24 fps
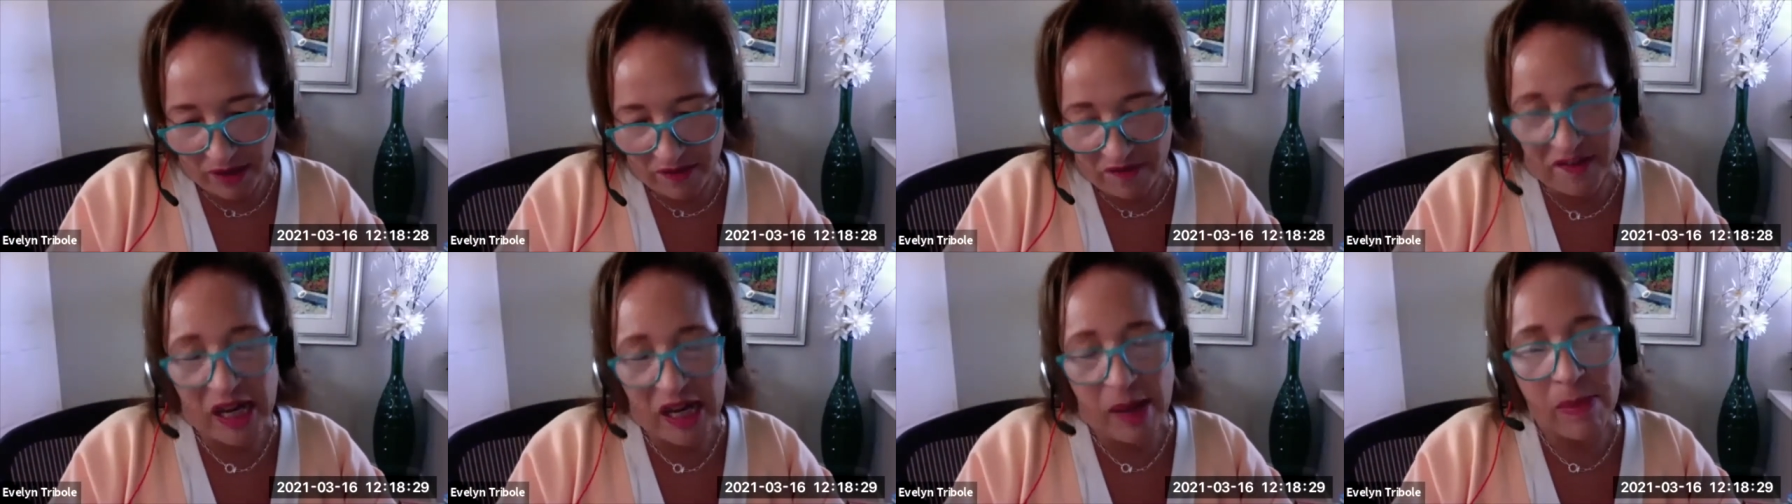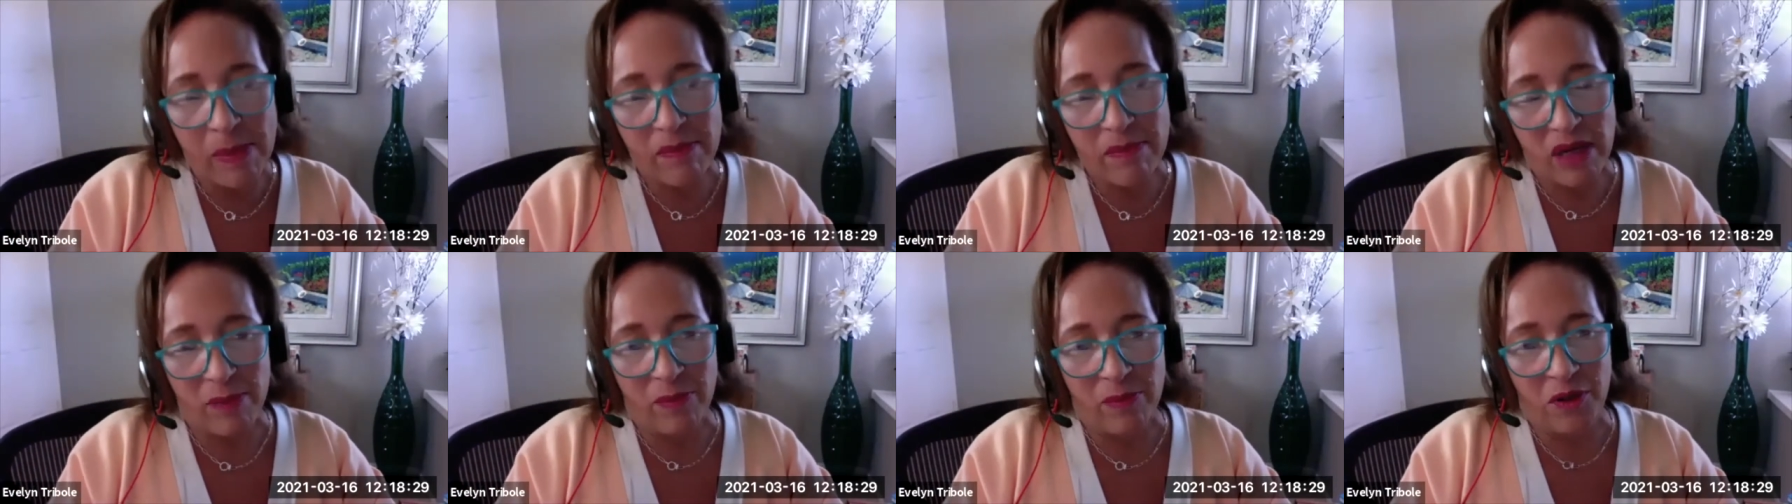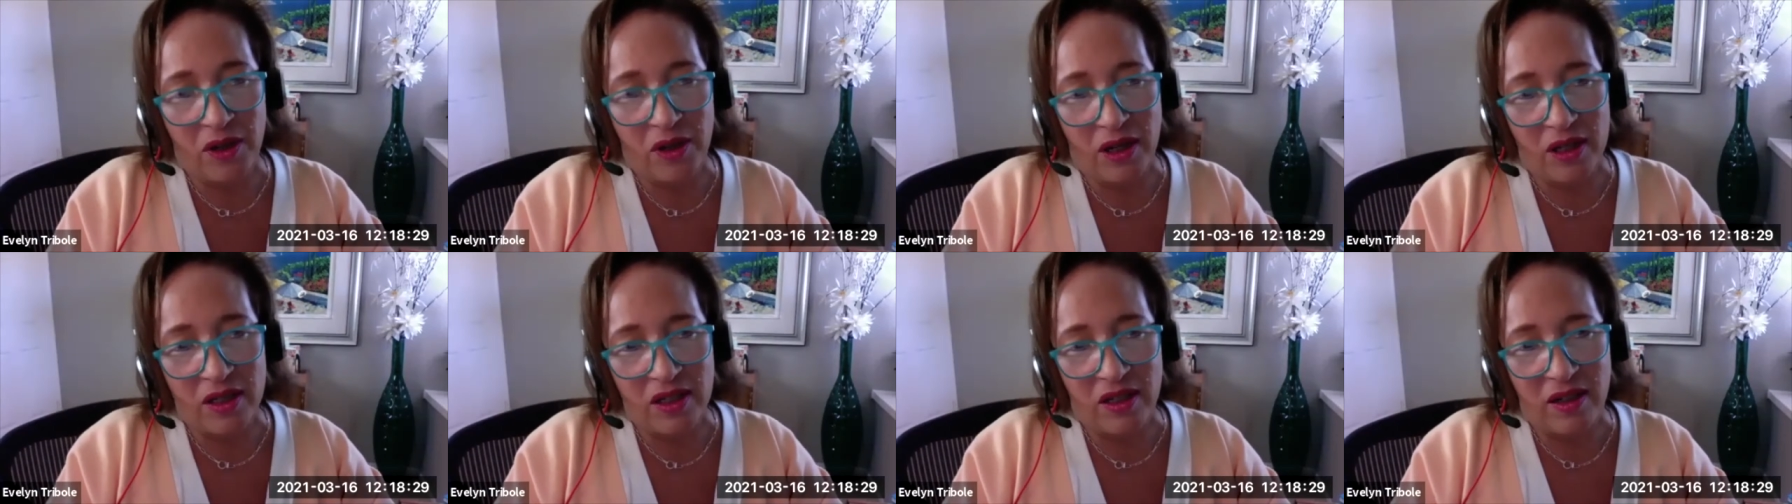a, family member
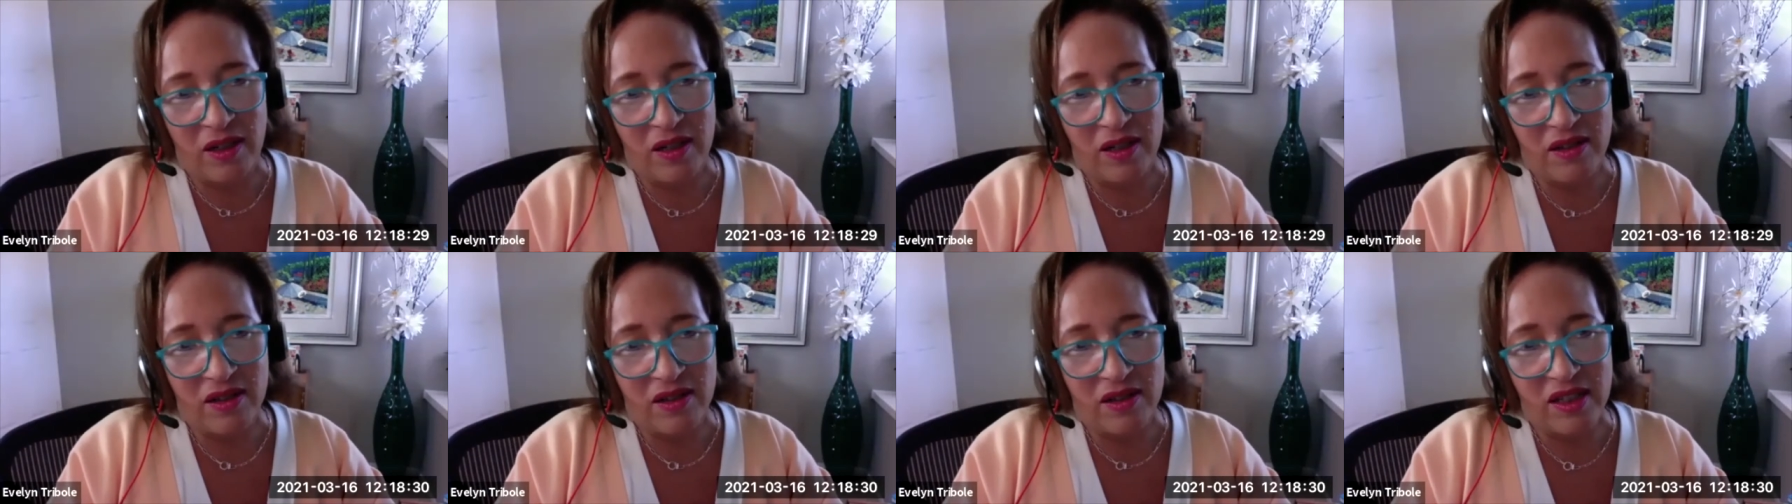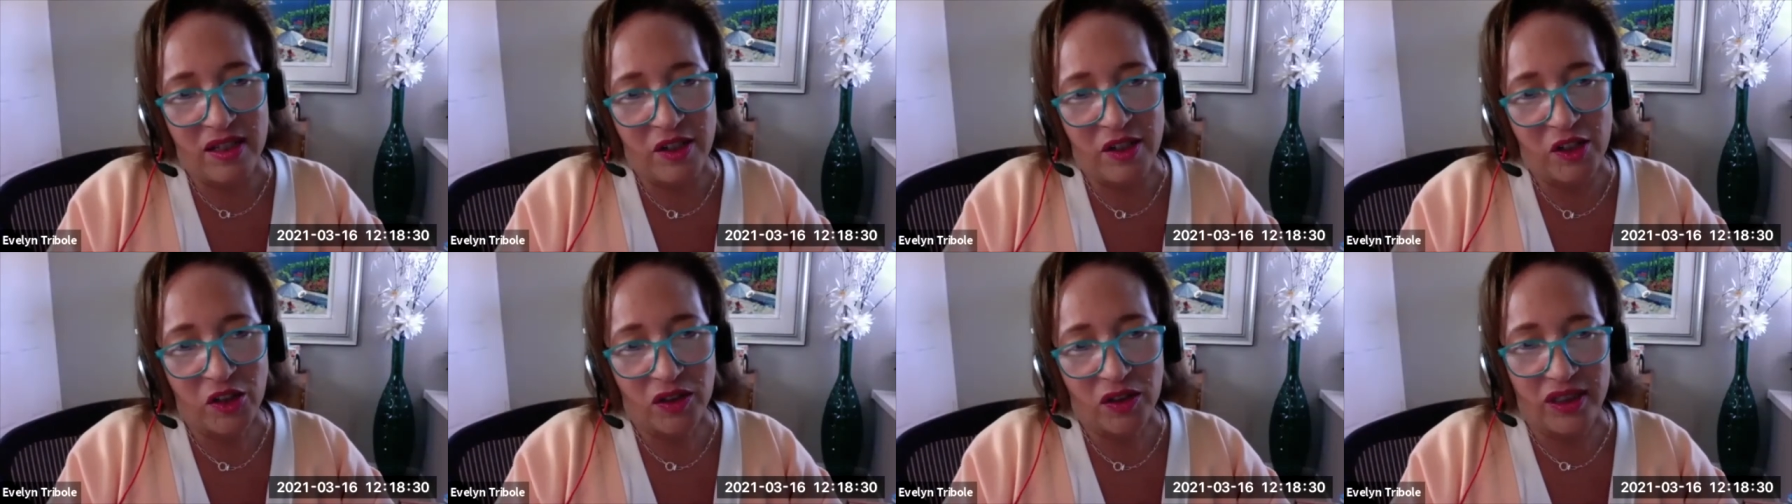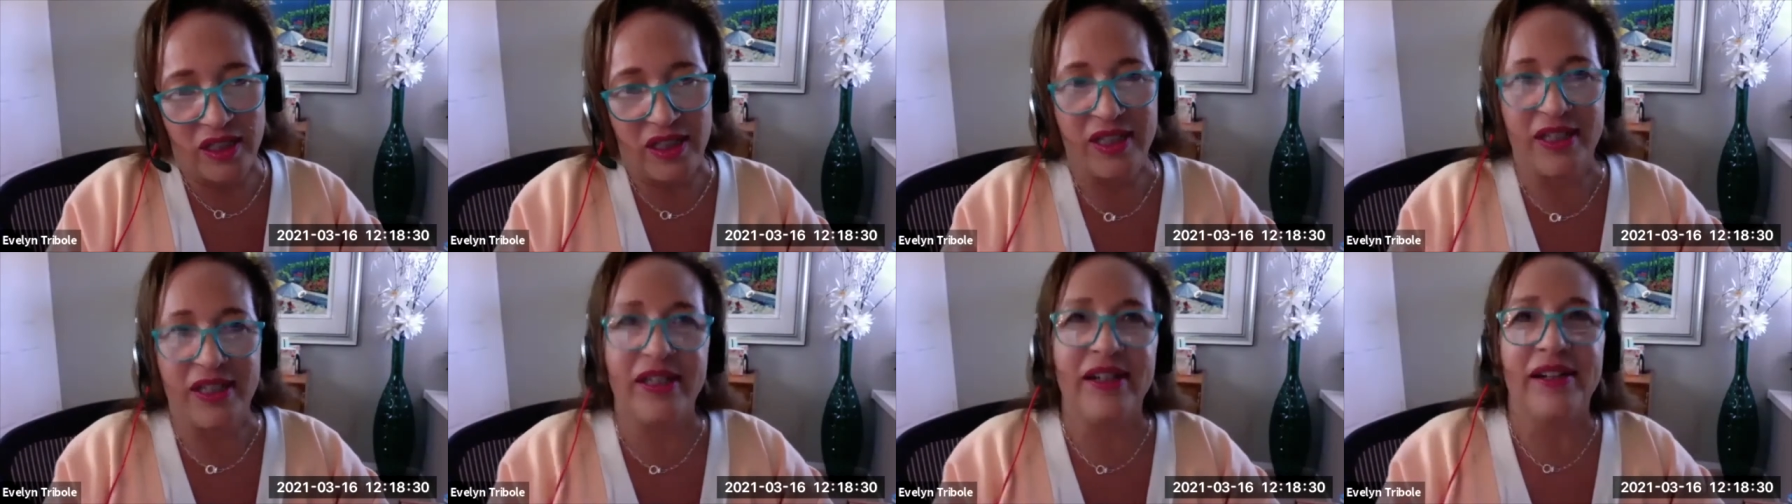doesn't
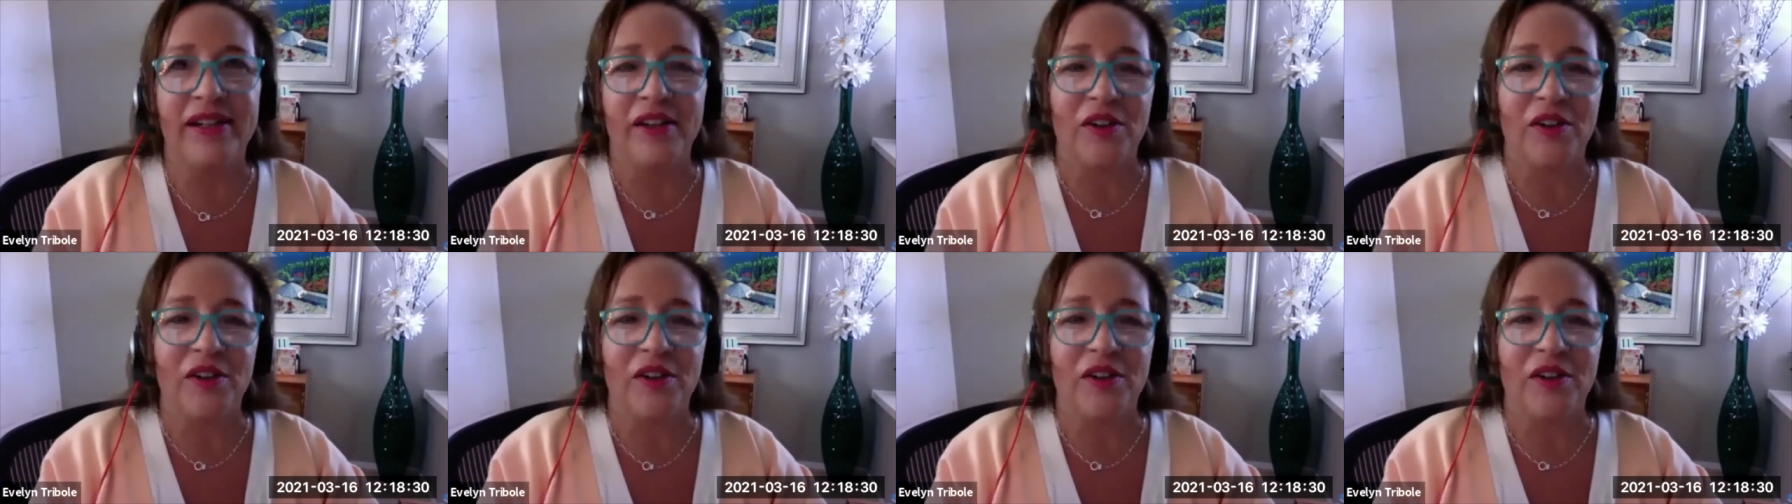necessarily